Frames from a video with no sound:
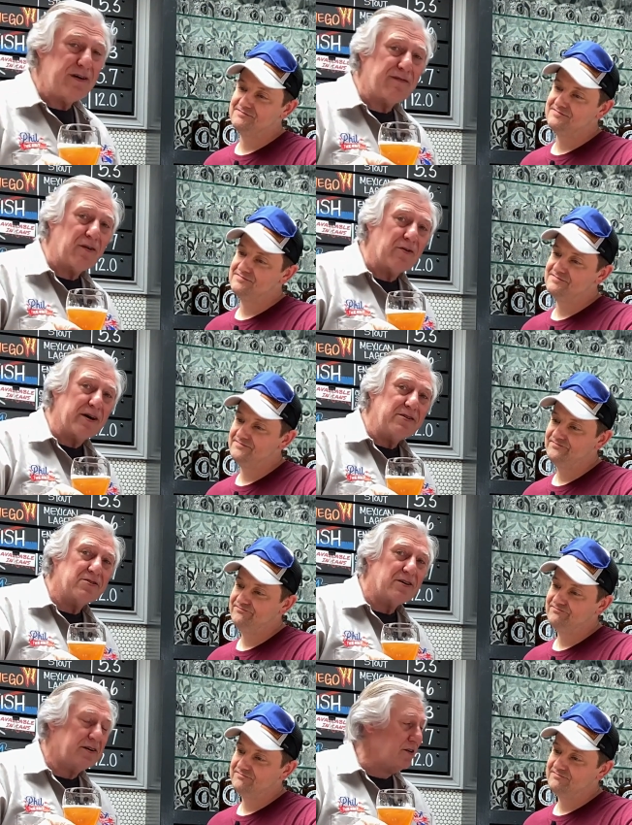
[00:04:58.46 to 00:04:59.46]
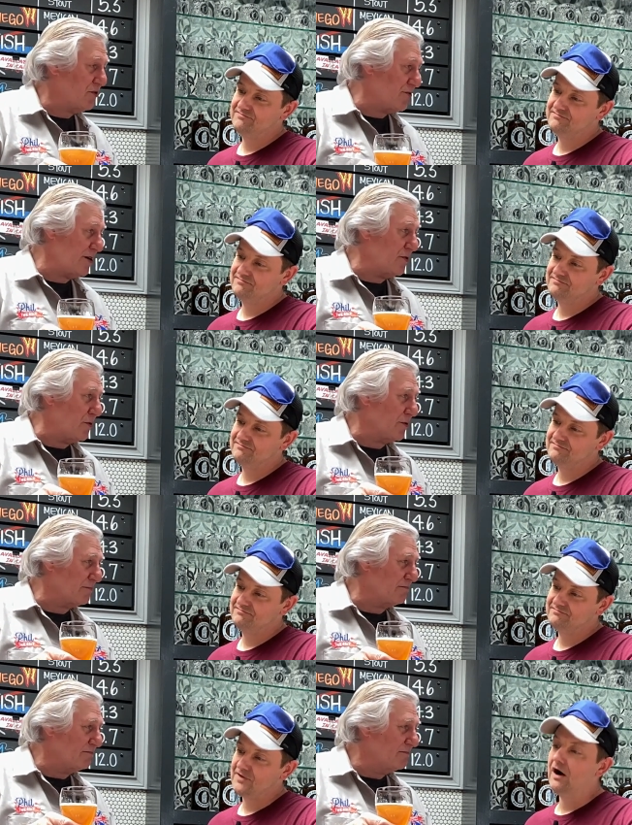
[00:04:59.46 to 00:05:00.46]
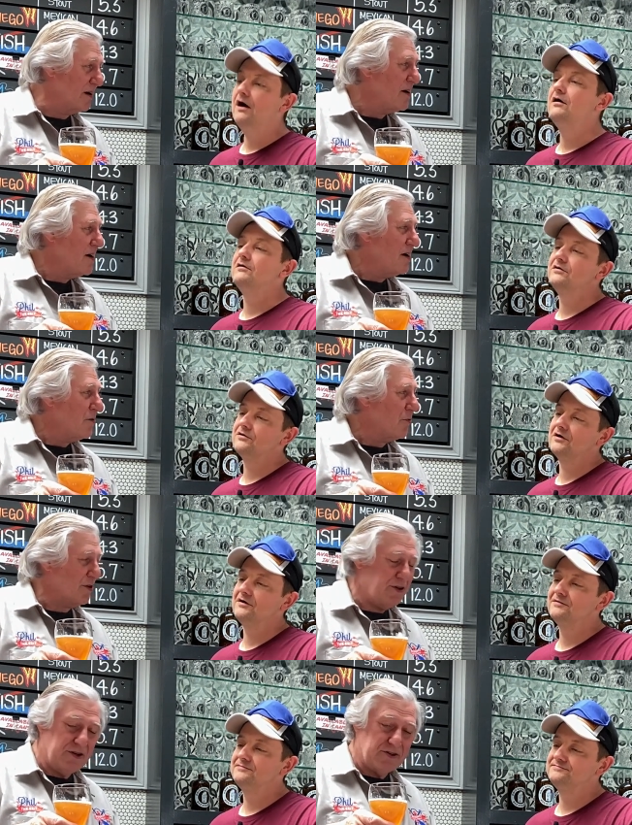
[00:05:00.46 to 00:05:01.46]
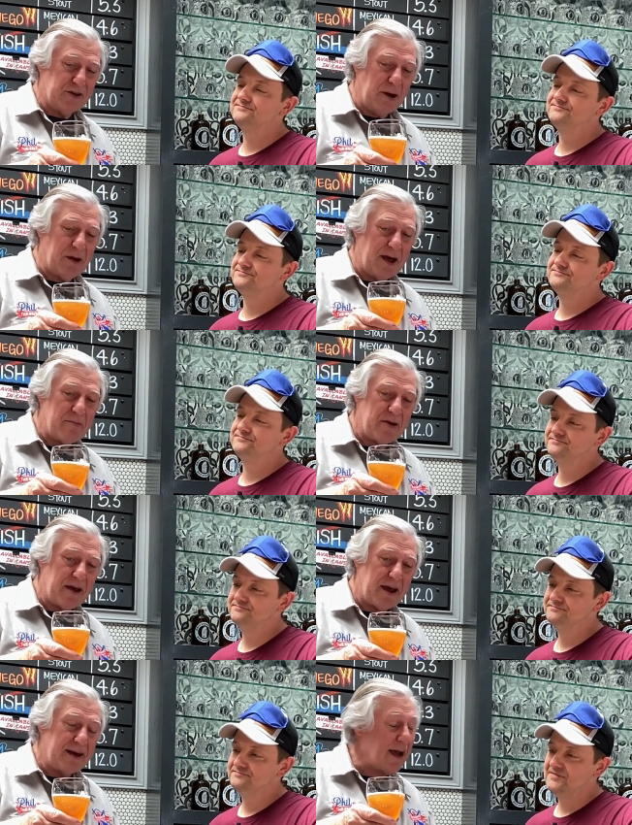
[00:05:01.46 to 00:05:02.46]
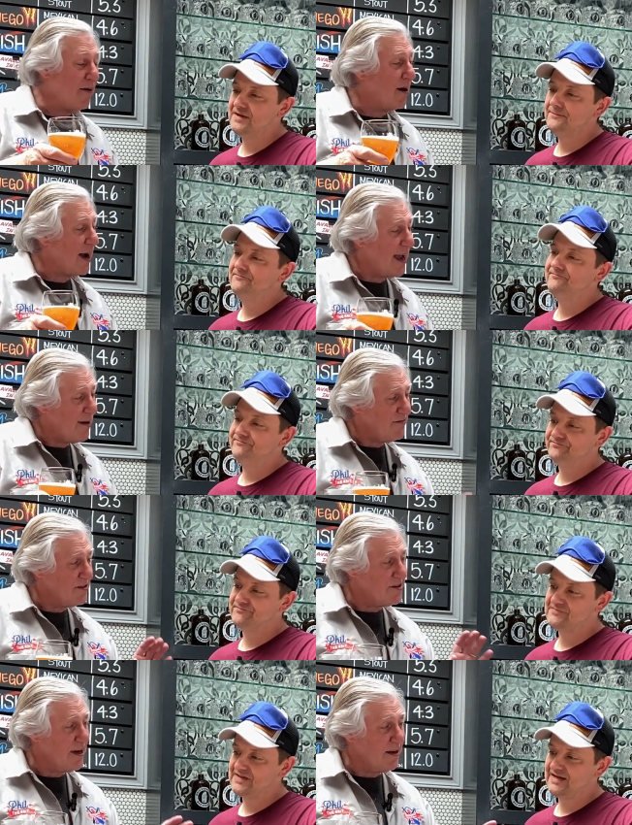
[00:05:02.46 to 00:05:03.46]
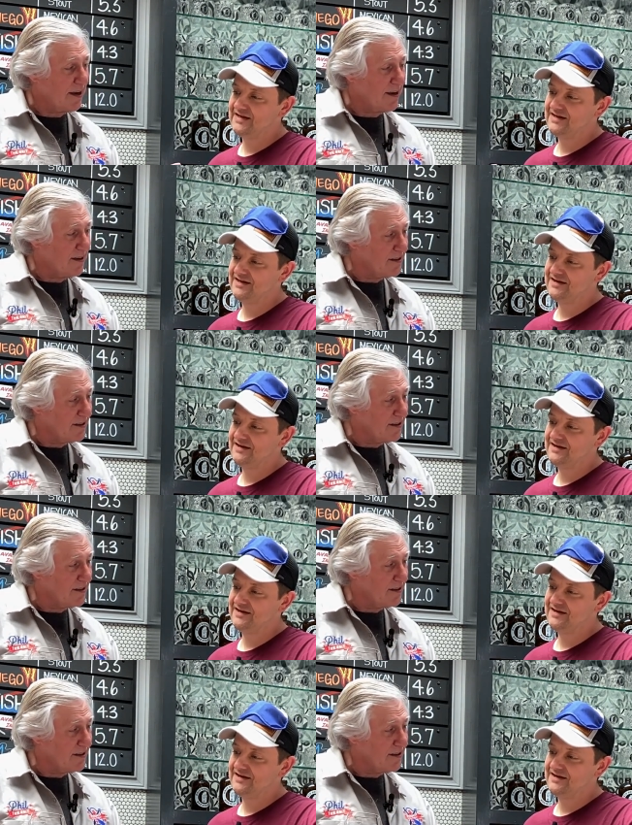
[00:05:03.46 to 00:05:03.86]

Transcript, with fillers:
Speaker 1: Floyds, and it's Dreadnaught. Oh, okay. which is a double IPA. Now, I have to tell you